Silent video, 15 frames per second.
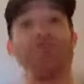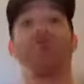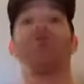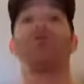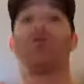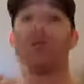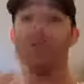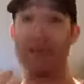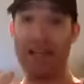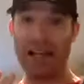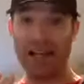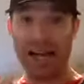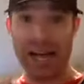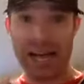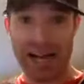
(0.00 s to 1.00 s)
you're going to buy
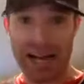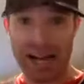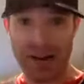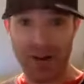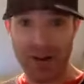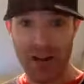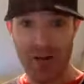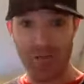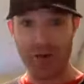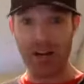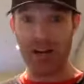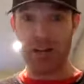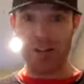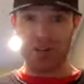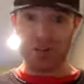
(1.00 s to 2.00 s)
that Cadillac, right, when you
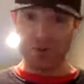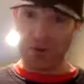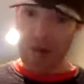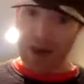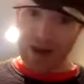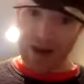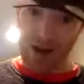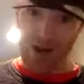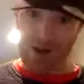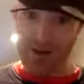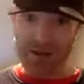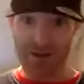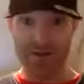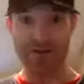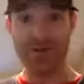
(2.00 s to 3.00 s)
need a new car,
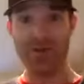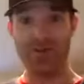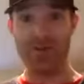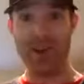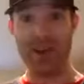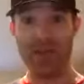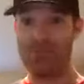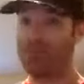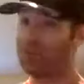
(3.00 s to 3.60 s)
right?